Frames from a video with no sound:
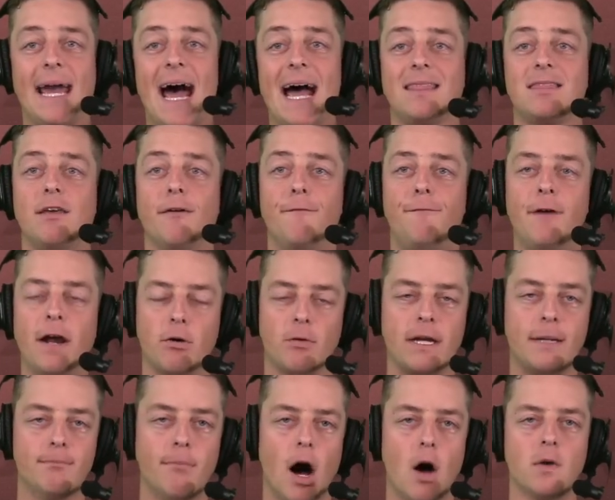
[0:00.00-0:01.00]
At the
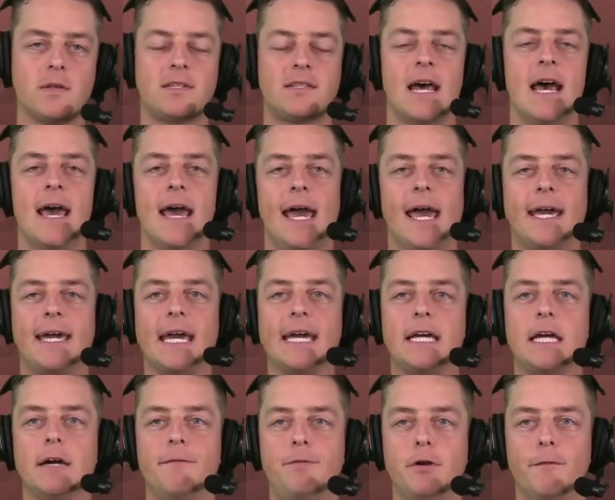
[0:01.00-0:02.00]
very most, he can
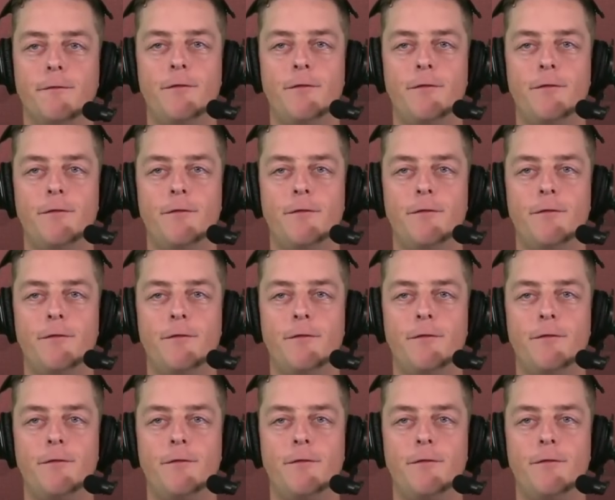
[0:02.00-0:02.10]
give you